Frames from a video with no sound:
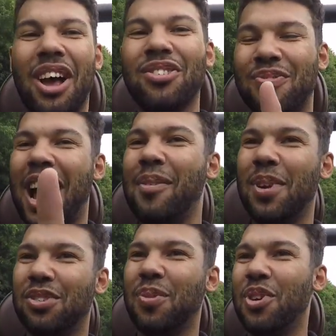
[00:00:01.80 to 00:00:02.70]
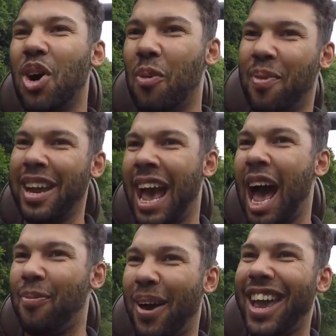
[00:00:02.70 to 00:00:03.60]
English ramblers will not be
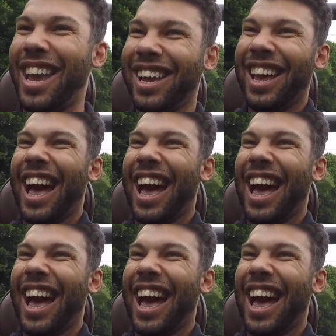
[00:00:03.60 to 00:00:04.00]
happy.